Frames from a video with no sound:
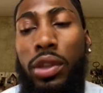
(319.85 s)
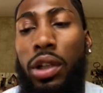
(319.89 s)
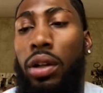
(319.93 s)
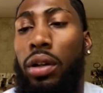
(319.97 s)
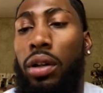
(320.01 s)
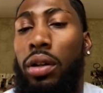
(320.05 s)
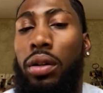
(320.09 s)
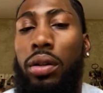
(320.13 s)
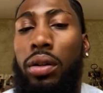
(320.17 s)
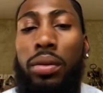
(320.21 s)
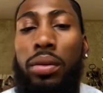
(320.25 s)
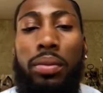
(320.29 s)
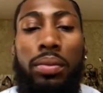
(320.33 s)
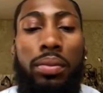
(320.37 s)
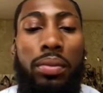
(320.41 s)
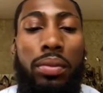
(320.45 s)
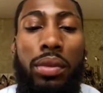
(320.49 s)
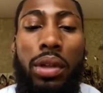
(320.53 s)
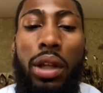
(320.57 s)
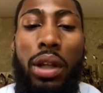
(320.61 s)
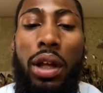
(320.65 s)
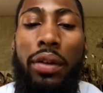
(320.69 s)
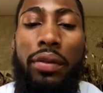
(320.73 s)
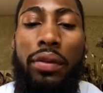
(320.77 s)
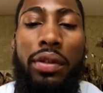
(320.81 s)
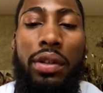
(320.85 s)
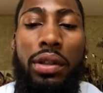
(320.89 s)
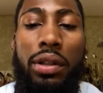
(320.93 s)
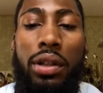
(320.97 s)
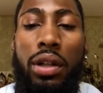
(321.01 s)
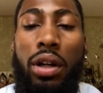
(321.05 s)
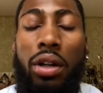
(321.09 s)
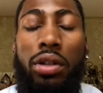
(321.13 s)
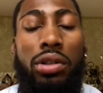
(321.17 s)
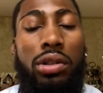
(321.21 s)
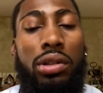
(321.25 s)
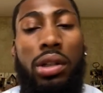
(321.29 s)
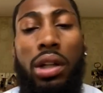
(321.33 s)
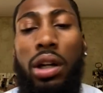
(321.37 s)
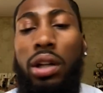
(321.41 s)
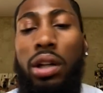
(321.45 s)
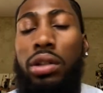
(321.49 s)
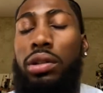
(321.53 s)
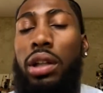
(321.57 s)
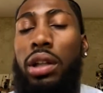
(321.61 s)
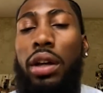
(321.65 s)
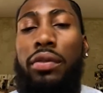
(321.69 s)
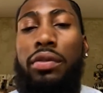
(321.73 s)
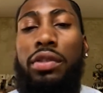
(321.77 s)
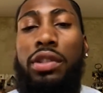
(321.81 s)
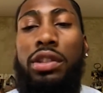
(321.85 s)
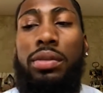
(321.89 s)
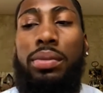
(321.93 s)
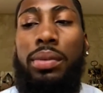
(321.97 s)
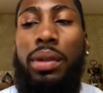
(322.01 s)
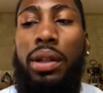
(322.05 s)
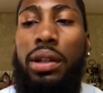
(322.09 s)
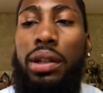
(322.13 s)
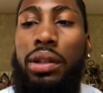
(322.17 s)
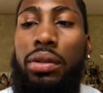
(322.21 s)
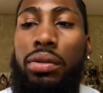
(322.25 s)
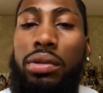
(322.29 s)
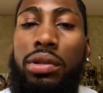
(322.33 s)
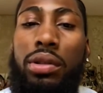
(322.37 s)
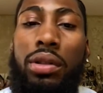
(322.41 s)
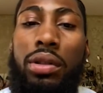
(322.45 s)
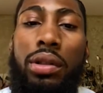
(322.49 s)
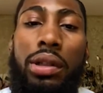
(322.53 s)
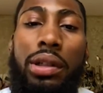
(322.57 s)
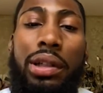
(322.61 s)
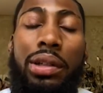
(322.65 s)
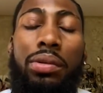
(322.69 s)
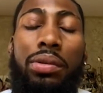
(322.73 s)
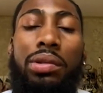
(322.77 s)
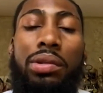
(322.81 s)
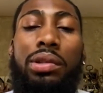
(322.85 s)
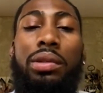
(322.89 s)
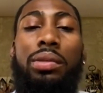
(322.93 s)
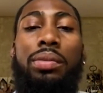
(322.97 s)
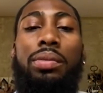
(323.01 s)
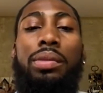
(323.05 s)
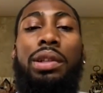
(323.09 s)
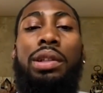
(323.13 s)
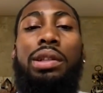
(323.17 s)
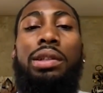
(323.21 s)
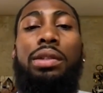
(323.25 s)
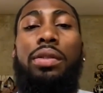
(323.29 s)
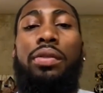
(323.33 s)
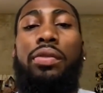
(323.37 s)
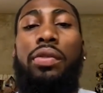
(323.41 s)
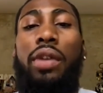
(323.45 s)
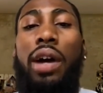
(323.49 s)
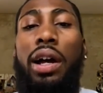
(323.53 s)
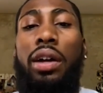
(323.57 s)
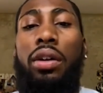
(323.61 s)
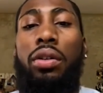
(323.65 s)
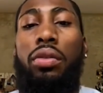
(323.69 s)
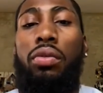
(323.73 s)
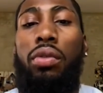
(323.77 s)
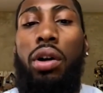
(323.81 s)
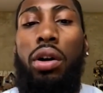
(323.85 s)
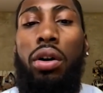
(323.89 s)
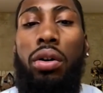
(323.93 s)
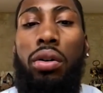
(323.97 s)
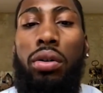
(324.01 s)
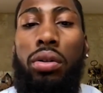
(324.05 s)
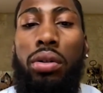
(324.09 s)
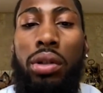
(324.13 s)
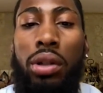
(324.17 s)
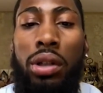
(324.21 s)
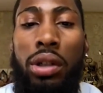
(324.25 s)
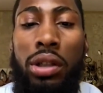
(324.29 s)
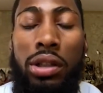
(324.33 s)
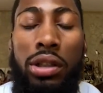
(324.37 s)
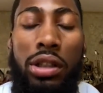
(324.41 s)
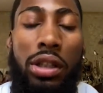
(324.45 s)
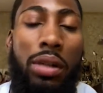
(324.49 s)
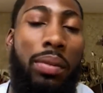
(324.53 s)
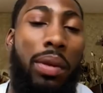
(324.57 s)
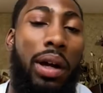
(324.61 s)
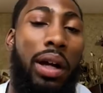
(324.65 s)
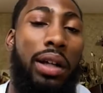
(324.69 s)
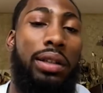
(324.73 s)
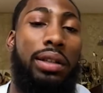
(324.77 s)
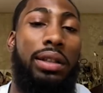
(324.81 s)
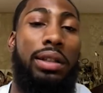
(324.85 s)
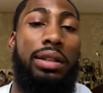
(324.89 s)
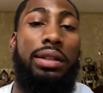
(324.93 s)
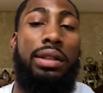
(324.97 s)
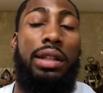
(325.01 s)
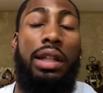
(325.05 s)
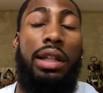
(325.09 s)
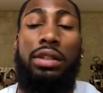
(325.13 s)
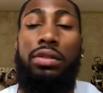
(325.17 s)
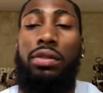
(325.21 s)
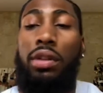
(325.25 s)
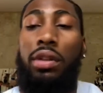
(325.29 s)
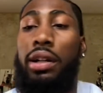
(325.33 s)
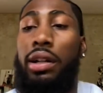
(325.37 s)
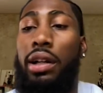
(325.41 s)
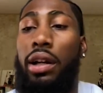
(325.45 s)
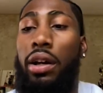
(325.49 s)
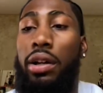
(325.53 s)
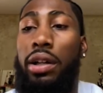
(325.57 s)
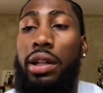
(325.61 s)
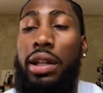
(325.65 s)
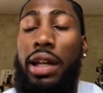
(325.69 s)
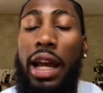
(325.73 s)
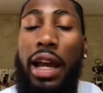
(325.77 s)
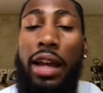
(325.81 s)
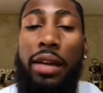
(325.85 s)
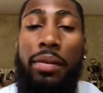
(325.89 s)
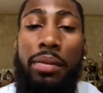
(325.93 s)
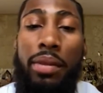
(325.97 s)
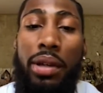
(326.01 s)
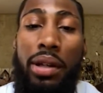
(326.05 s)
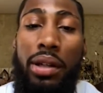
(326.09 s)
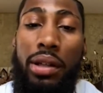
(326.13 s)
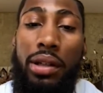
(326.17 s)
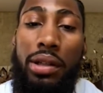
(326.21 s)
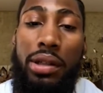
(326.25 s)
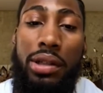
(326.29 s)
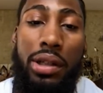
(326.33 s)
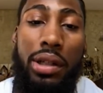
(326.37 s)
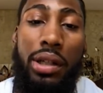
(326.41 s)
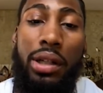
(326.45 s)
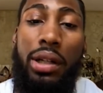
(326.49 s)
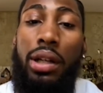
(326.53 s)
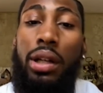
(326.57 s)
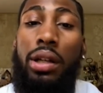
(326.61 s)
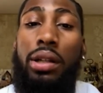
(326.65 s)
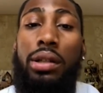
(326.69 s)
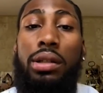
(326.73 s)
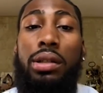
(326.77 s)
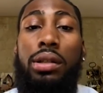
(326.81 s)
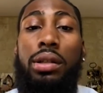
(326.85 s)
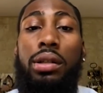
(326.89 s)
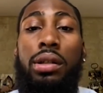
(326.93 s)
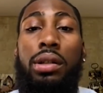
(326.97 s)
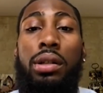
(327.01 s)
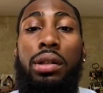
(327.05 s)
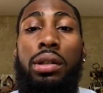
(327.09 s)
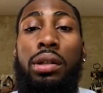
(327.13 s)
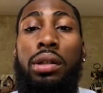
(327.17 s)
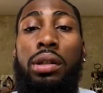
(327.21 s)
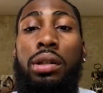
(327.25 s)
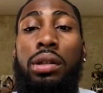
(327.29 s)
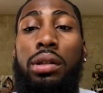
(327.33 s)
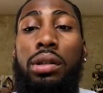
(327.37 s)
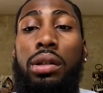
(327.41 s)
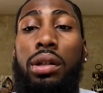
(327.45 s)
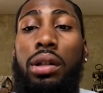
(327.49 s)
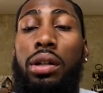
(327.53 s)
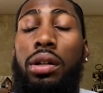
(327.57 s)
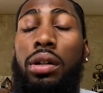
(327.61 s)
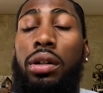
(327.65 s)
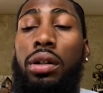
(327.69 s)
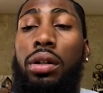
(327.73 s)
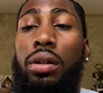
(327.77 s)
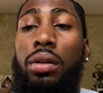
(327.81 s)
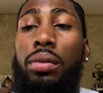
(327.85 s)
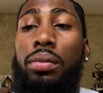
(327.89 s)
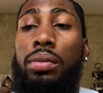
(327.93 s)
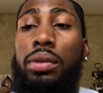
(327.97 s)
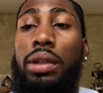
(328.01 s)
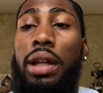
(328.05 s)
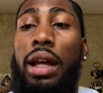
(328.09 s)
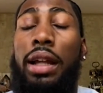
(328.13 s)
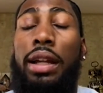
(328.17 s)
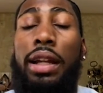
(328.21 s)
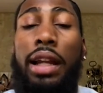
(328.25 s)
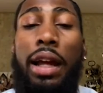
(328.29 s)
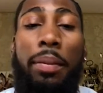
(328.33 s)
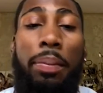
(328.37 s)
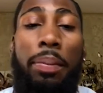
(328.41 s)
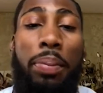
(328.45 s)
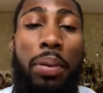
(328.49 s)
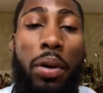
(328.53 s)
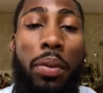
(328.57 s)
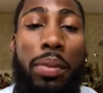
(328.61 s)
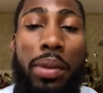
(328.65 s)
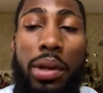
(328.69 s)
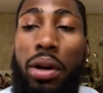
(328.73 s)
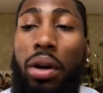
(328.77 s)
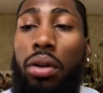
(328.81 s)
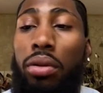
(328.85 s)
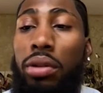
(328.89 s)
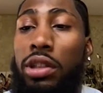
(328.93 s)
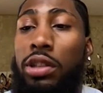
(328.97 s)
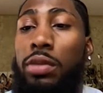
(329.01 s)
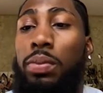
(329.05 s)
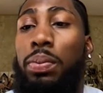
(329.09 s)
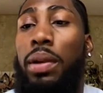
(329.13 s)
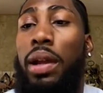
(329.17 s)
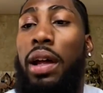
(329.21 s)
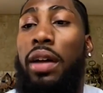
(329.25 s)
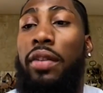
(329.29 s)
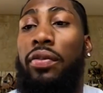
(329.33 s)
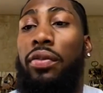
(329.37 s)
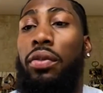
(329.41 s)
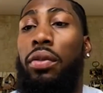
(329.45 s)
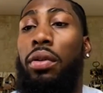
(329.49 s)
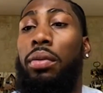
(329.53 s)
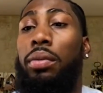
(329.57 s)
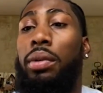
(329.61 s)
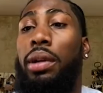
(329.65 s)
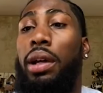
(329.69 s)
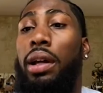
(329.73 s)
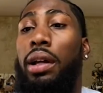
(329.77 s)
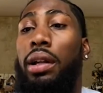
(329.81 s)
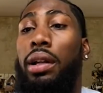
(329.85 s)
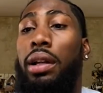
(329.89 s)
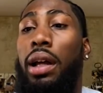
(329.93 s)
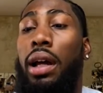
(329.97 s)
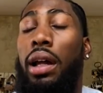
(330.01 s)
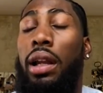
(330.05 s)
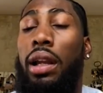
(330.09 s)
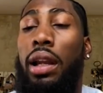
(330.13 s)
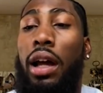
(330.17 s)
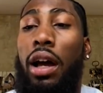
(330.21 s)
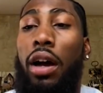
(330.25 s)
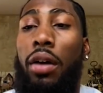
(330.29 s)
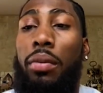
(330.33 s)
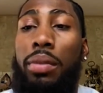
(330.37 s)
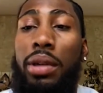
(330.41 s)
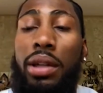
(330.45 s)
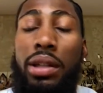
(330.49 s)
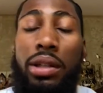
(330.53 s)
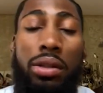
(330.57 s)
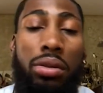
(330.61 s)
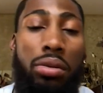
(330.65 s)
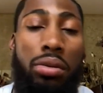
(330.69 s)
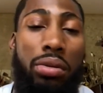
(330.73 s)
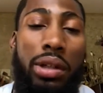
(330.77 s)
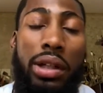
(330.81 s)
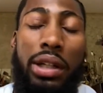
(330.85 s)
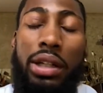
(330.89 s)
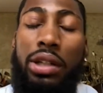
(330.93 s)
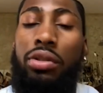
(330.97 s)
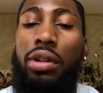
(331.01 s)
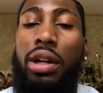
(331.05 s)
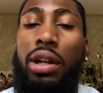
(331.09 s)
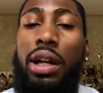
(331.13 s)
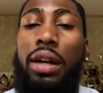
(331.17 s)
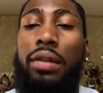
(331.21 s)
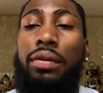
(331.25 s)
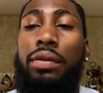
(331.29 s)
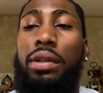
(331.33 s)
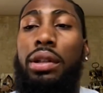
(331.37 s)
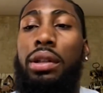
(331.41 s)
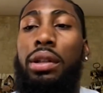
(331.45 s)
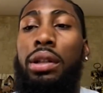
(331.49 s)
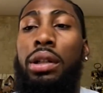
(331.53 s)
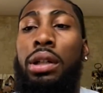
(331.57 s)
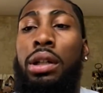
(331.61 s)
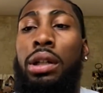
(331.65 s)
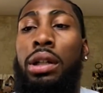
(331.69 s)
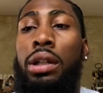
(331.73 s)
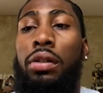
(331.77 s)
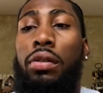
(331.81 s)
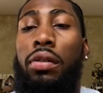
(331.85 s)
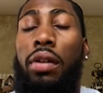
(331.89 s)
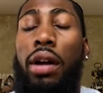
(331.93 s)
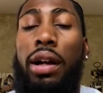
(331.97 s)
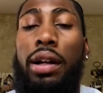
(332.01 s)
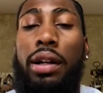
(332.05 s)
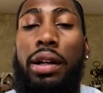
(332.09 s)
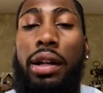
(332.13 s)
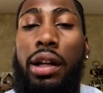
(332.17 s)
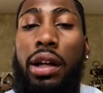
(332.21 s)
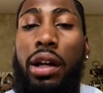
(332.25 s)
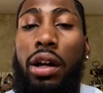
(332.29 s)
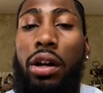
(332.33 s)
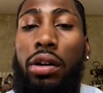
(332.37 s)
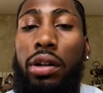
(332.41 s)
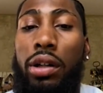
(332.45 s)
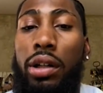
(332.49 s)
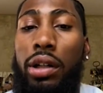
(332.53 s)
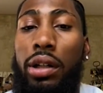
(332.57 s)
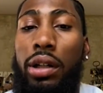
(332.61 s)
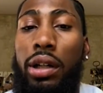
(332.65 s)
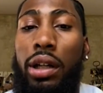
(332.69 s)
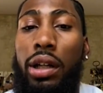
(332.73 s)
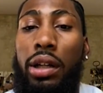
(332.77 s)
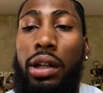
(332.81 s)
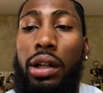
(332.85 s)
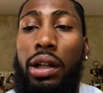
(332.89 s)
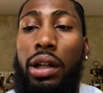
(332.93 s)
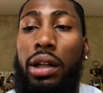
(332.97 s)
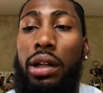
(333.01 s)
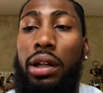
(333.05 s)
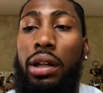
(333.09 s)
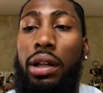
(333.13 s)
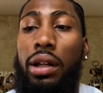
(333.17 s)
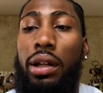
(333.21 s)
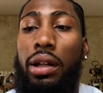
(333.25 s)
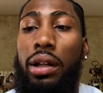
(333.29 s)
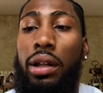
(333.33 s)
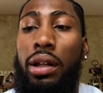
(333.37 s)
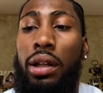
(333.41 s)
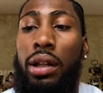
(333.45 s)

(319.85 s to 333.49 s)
Um, Lovie, Coach Coach Lovie Smith, he was a he was he's a vital role to my success right now. He gave me the chance um, that that put me on this platform that that allowed me to get drafted right now, and and and